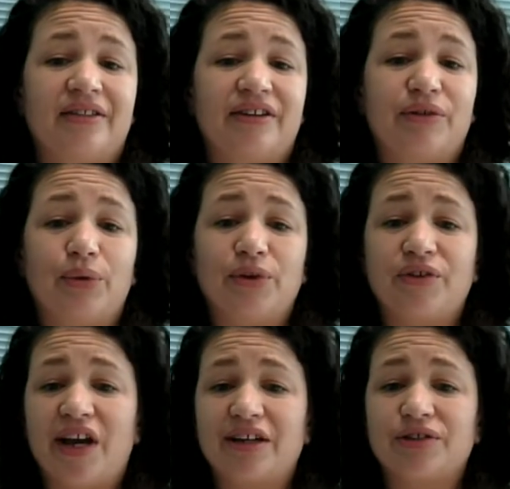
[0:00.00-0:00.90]
There are
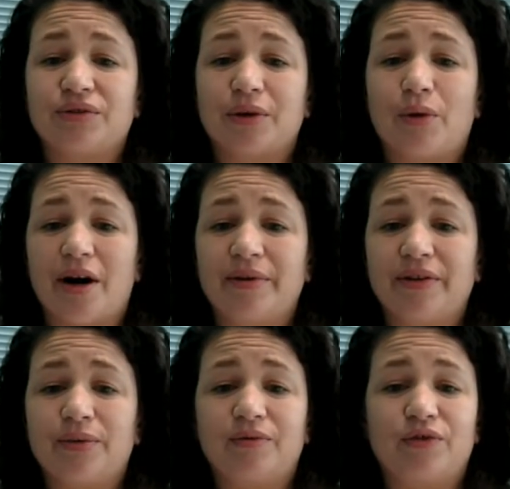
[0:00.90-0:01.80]
also extra
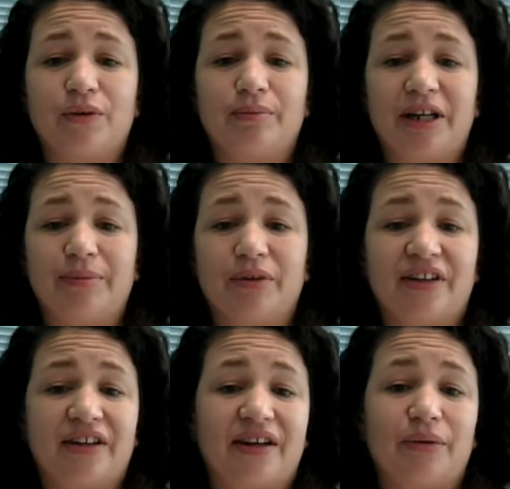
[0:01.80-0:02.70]
requirements to inform people
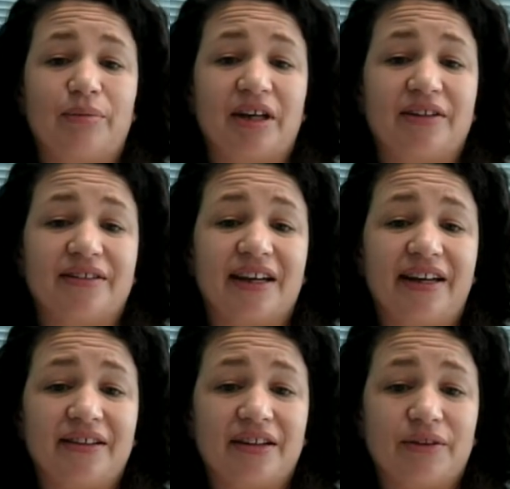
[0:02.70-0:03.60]
that they will be
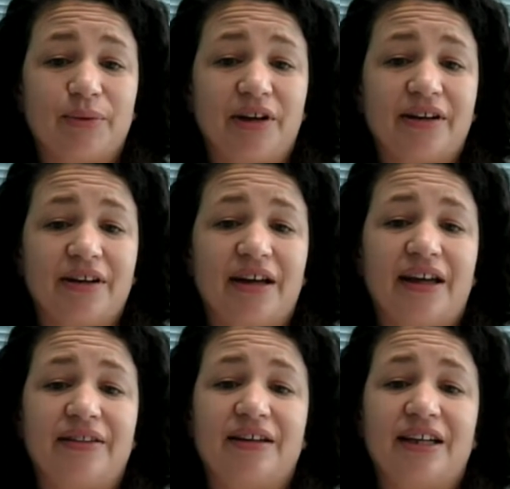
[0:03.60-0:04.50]
undertaking this work
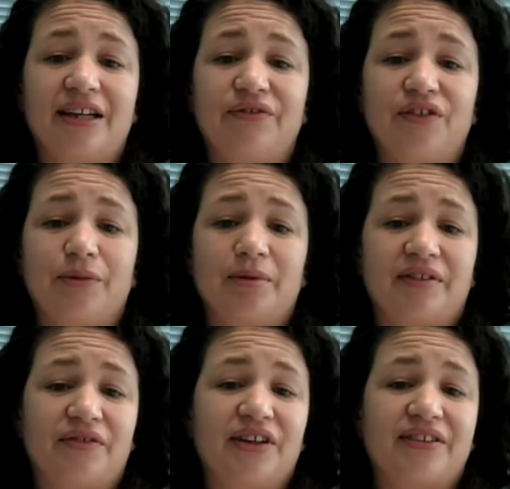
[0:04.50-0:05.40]
and the need for
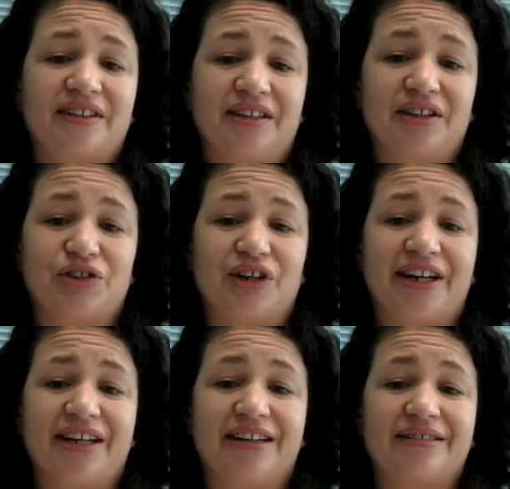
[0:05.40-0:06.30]
specific silica
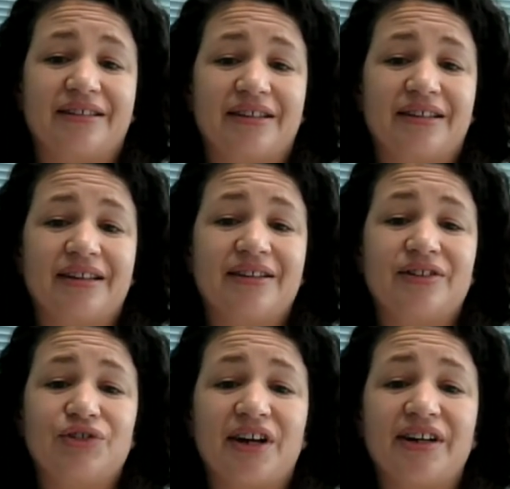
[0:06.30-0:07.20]
training.
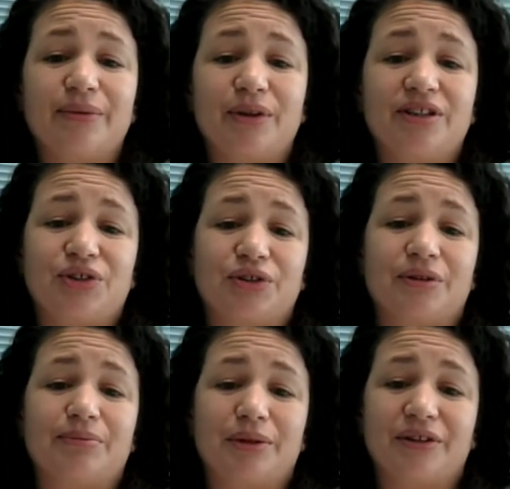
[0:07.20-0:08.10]
This training will ensure
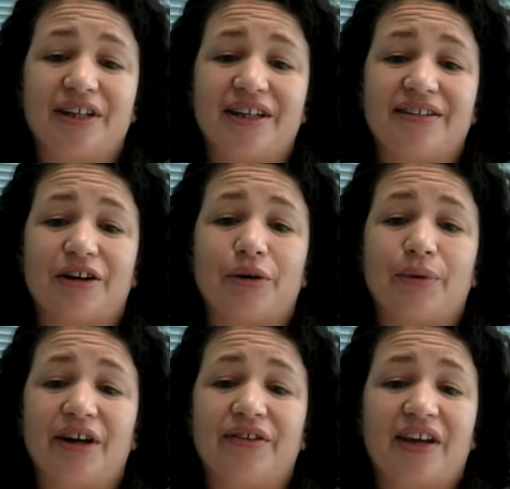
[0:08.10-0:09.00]
employees are
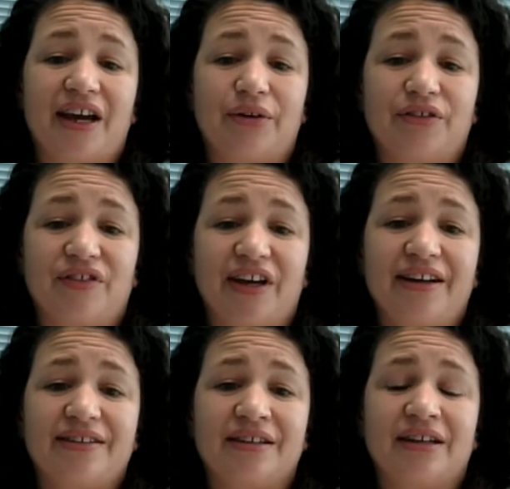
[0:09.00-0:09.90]
aware of the health
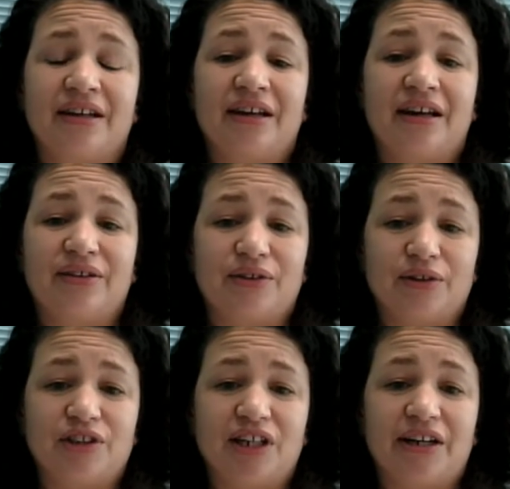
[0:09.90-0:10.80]
effects
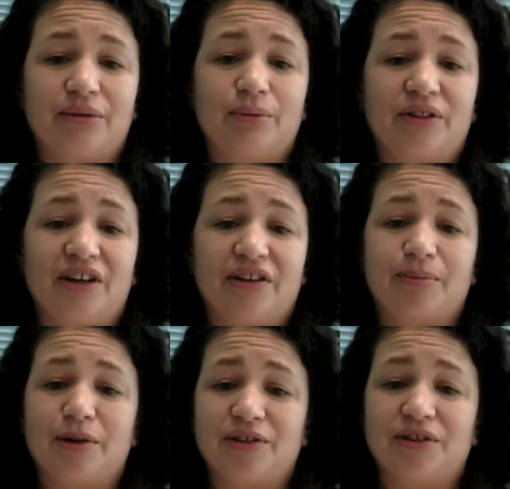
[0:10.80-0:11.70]
associated with the
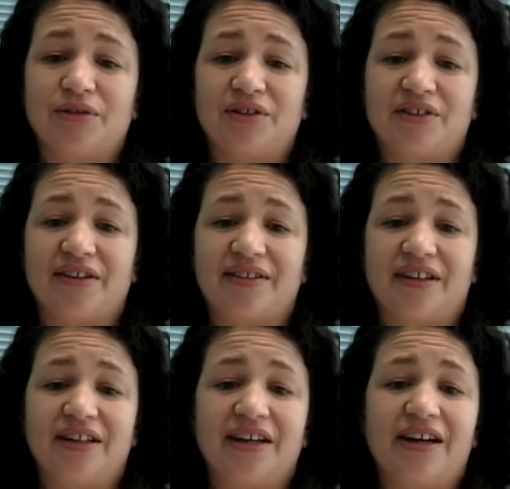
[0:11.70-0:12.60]
exposure to crystalline
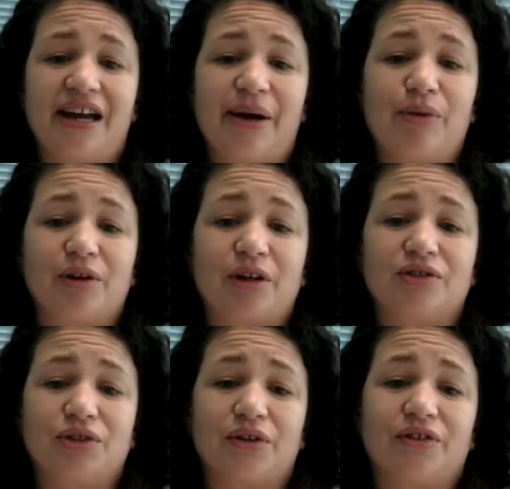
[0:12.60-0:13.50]
silica and what
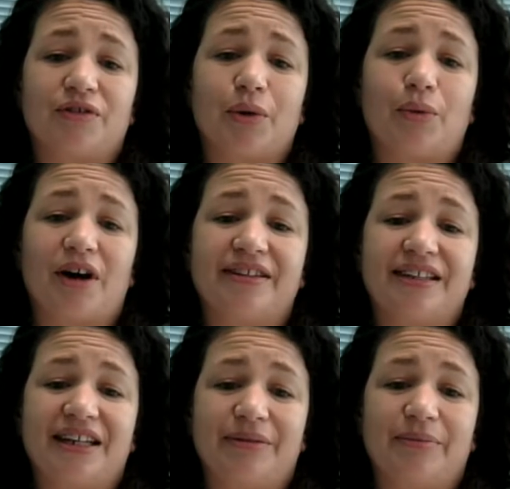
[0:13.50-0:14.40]
controls are required to
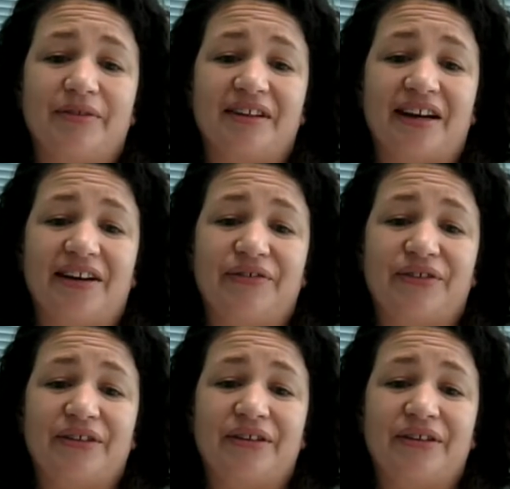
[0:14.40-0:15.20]
keep them safe.